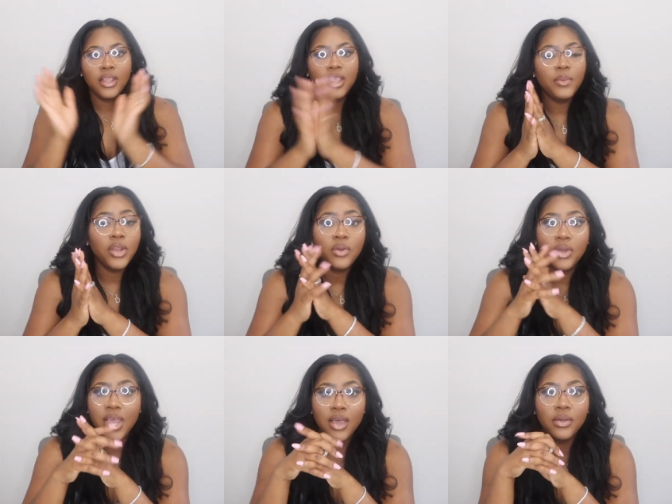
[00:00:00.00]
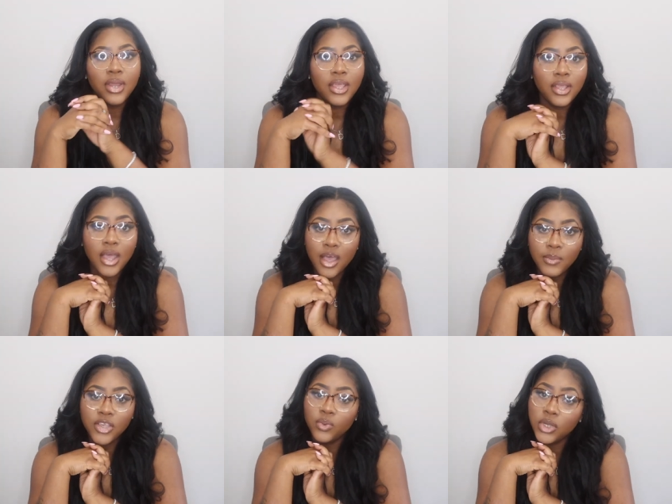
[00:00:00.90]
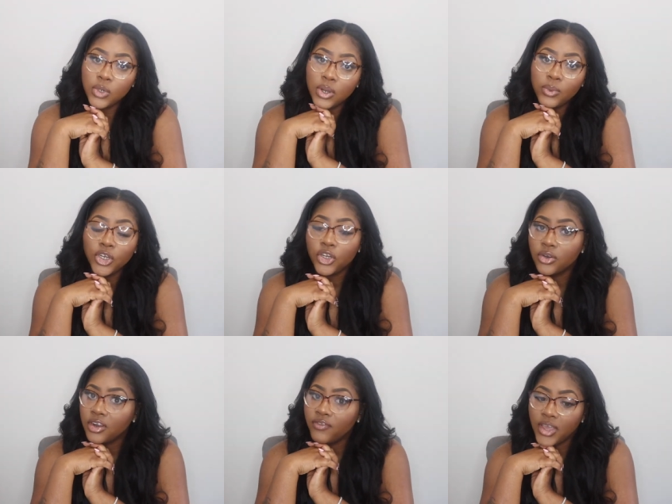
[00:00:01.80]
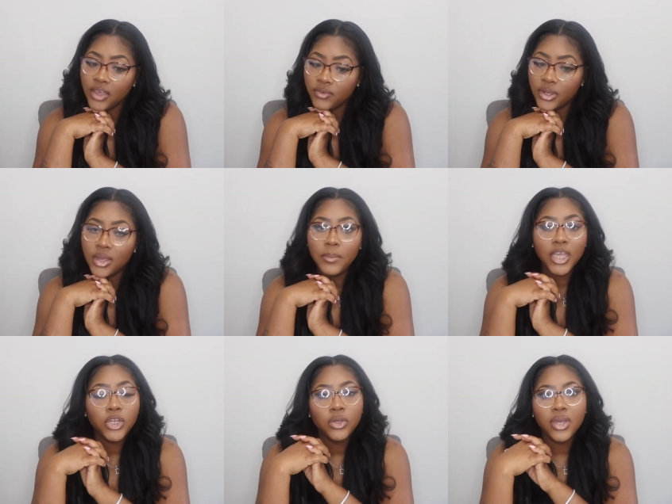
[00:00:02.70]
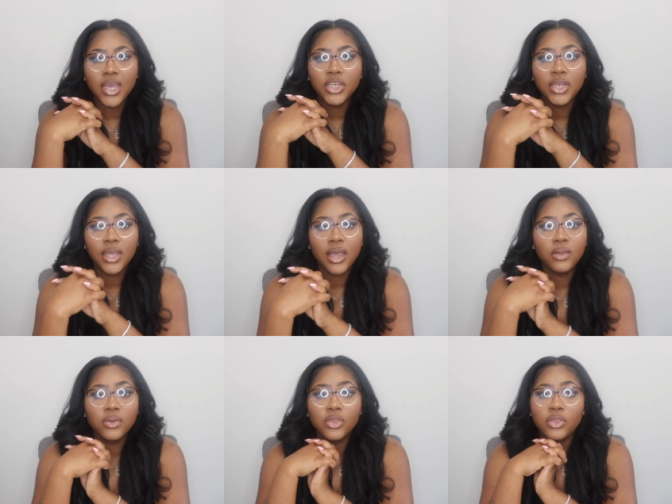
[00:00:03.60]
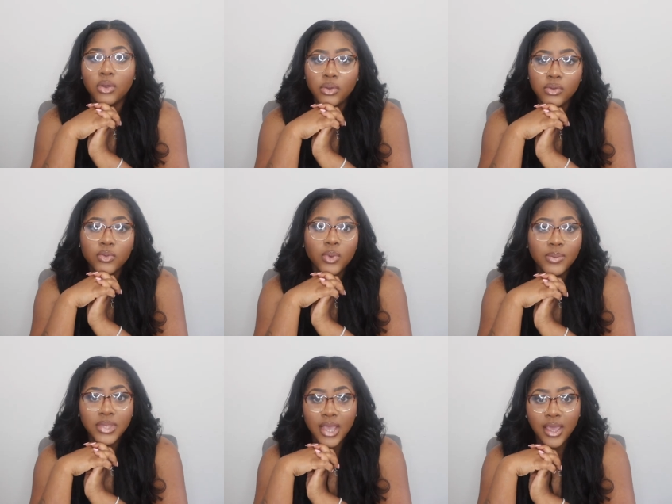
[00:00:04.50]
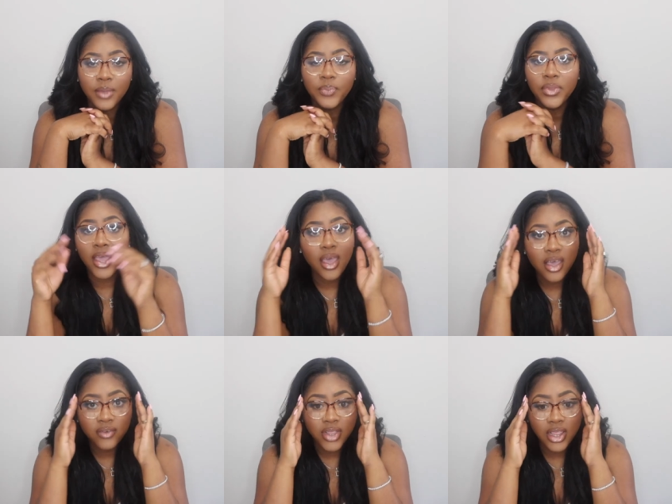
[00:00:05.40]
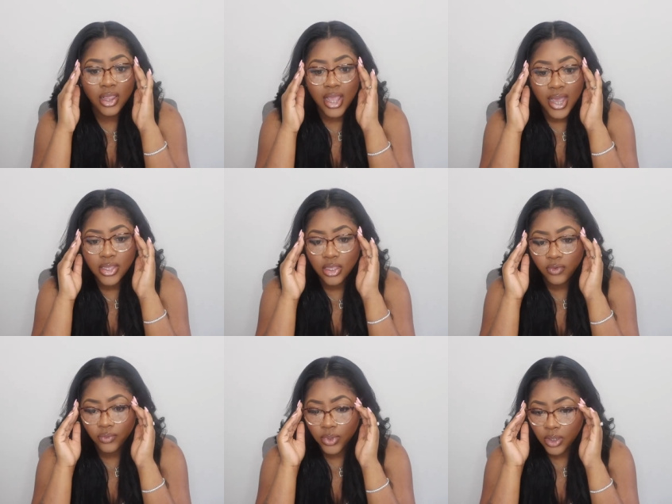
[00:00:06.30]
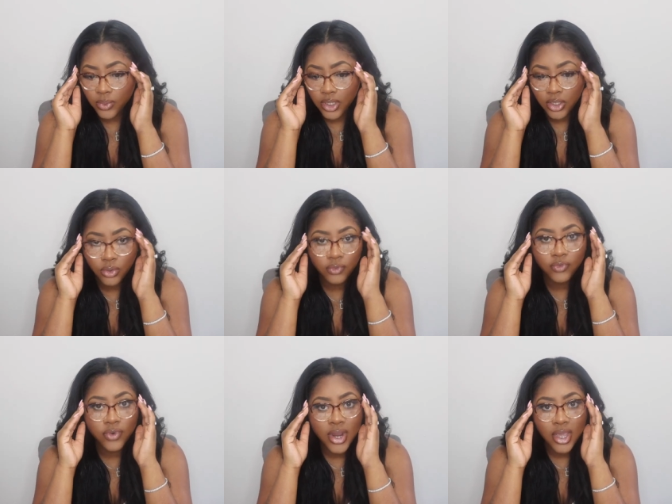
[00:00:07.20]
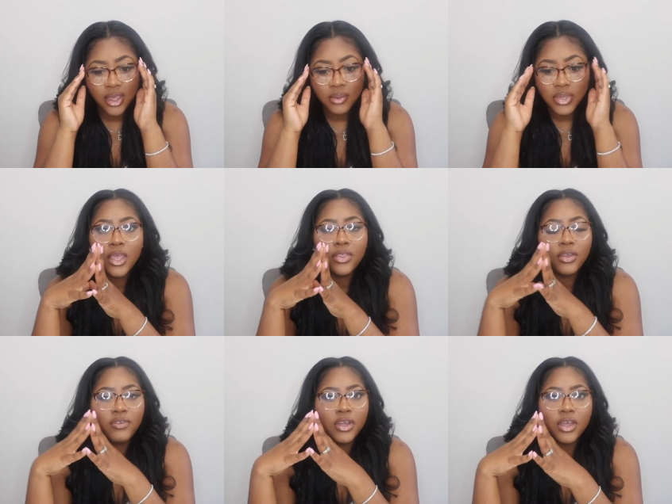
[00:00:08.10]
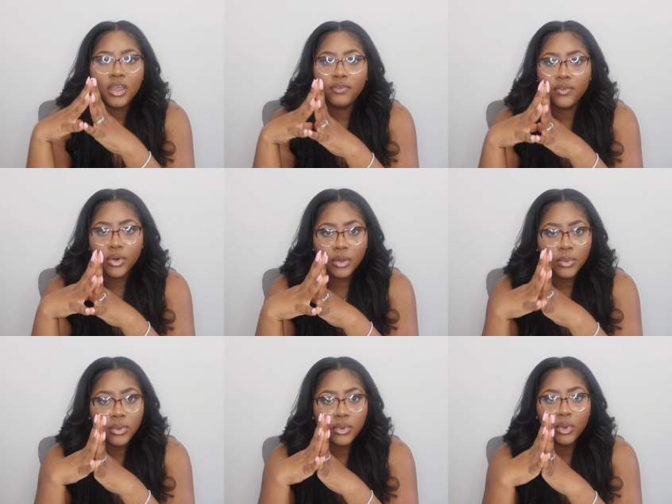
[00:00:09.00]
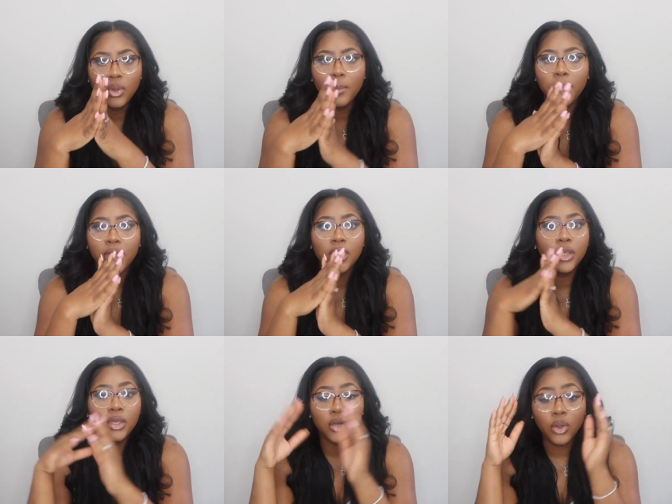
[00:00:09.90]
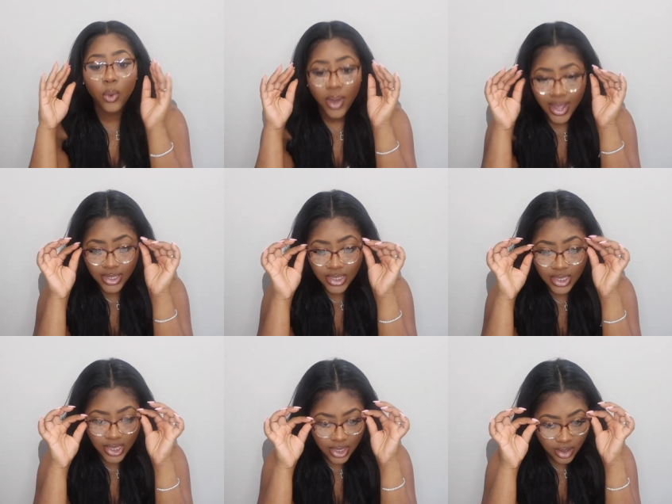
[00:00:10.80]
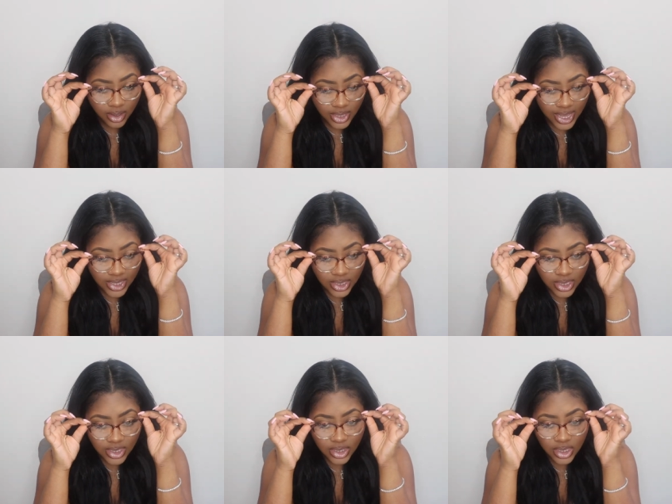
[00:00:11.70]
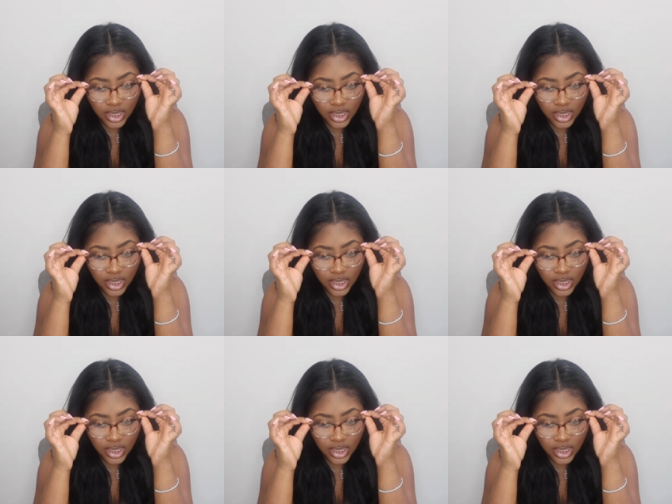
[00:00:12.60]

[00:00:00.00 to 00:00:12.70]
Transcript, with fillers: Let me know down in the comments which one was your favorite. Make sure you guys check out Soul's website. They have lots of really, really cute frames. They're very affordable, but good quality glasses.